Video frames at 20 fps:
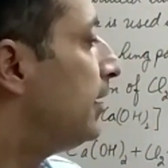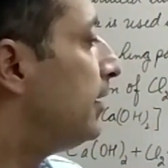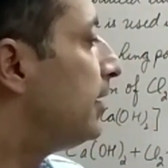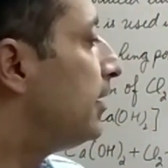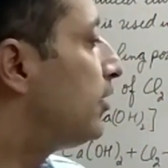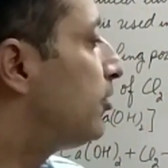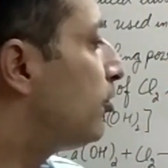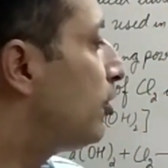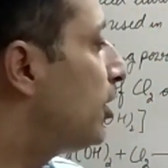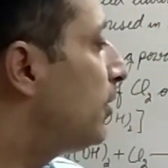
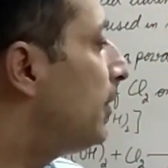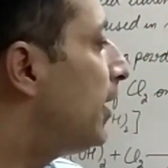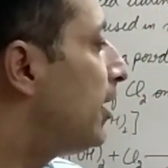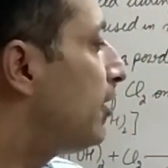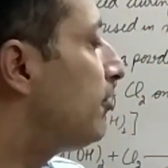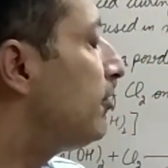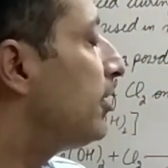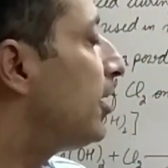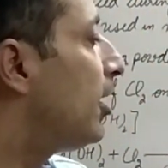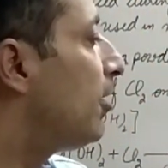The sodium
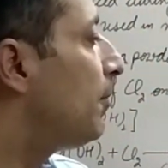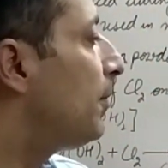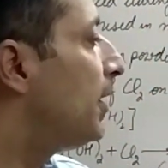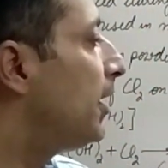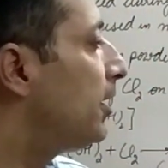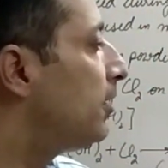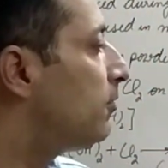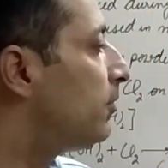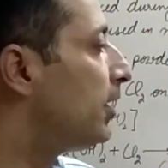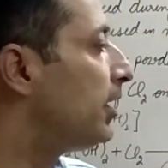hydrogen
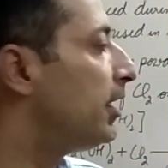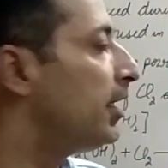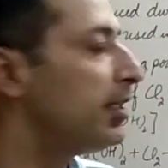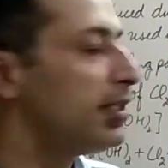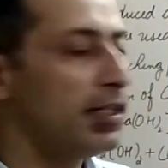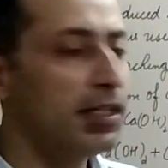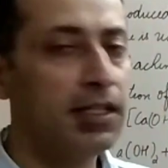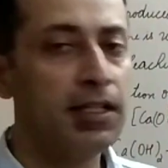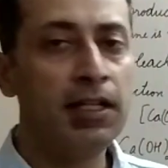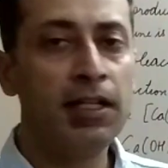carbonates, when
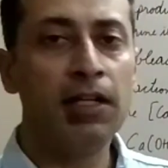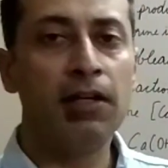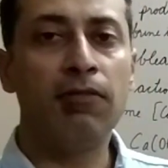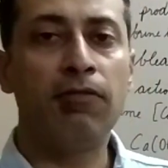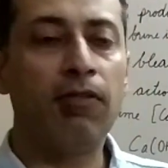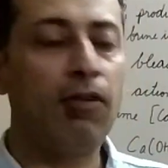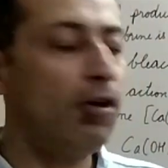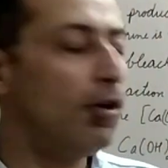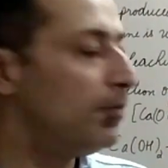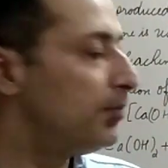heated,
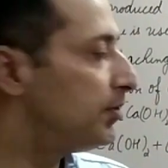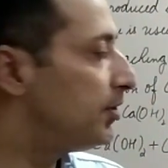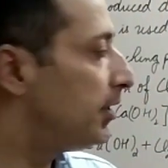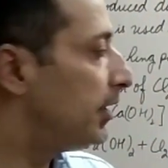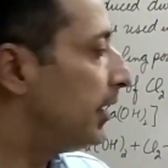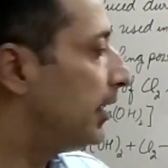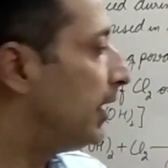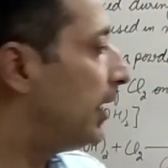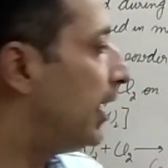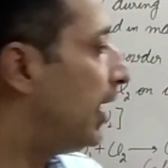
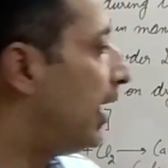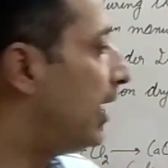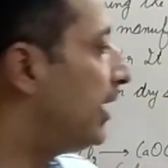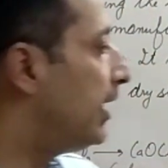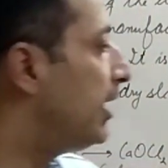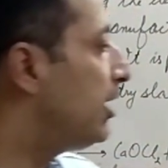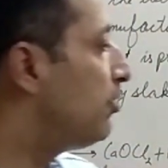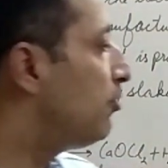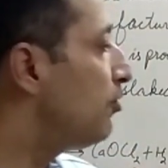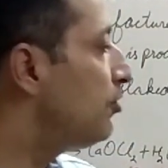forms
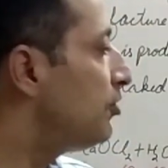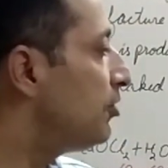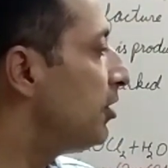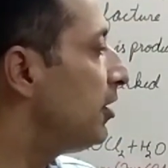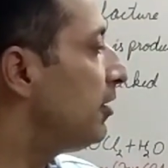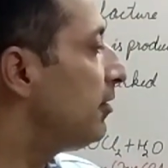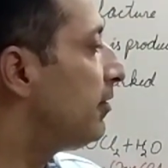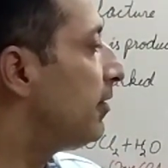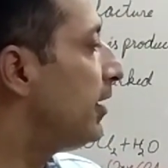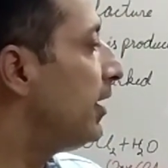
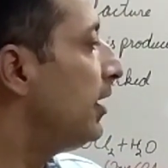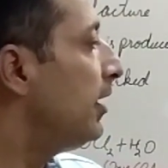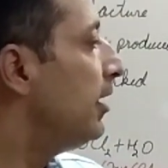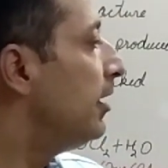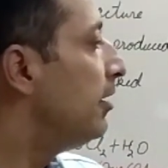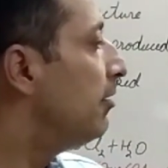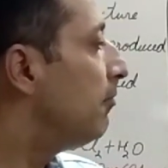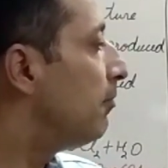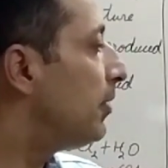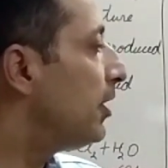
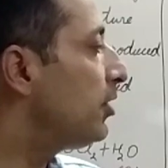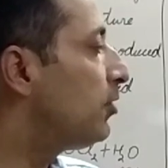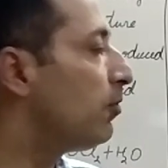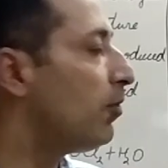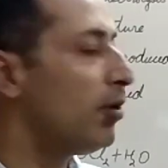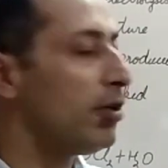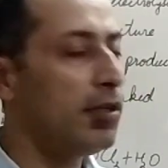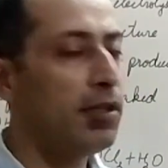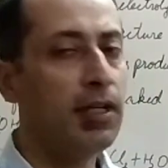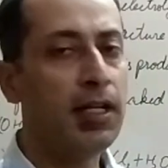Na2CO3 plus
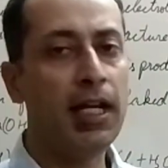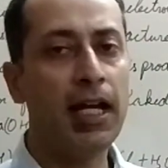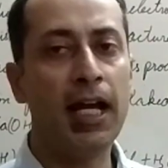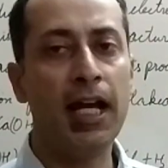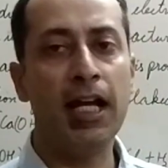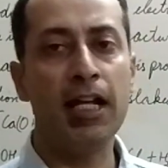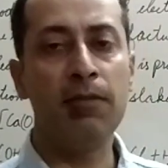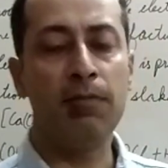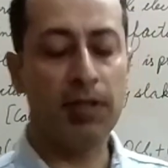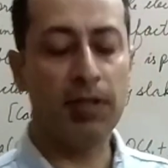water
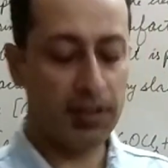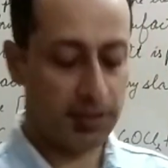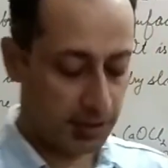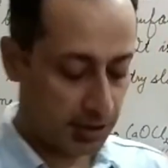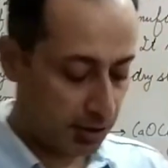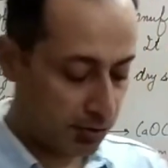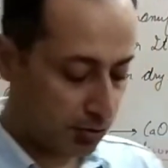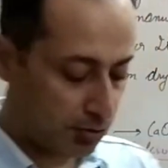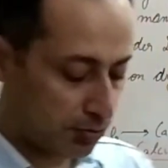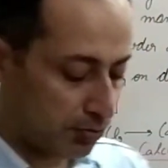and plus
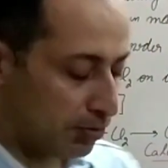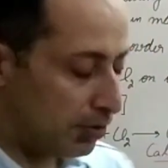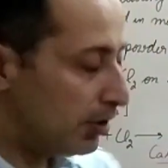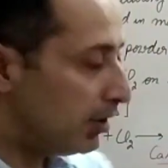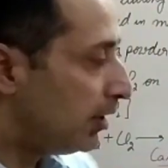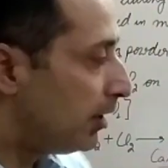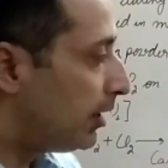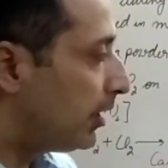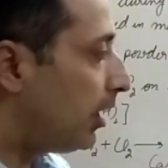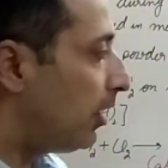CO2.
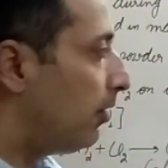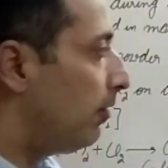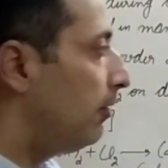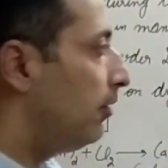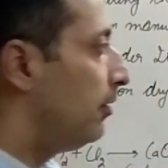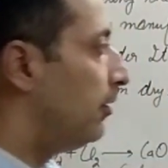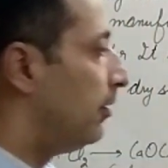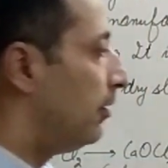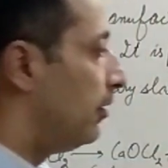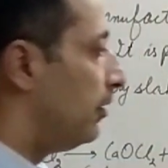
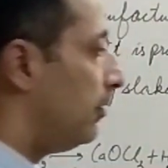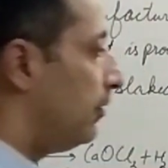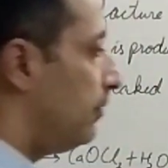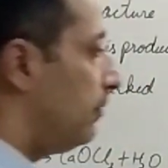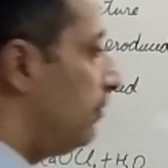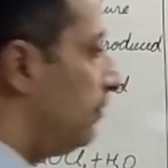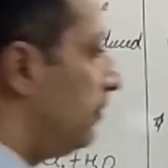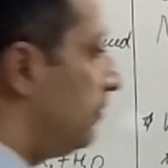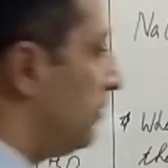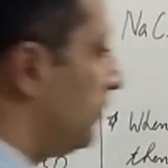Now,
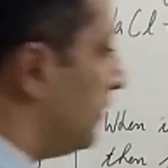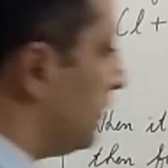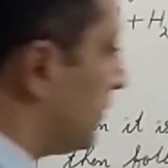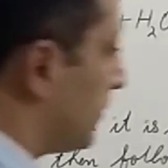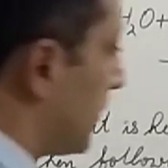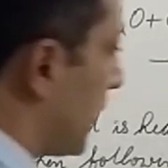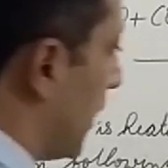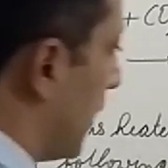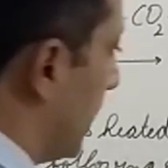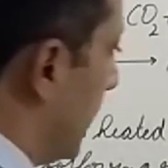
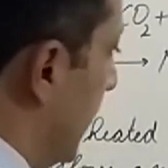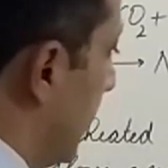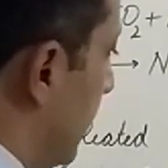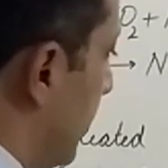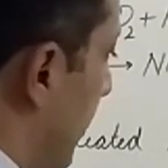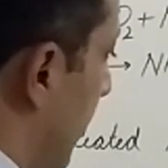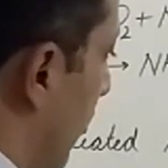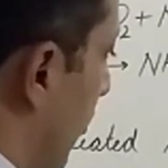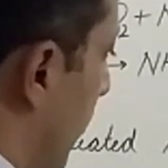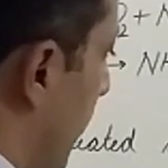
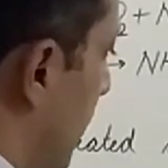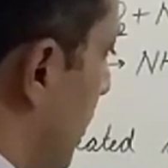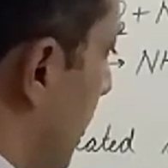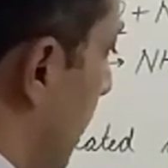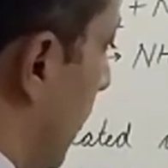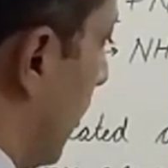this CO2 is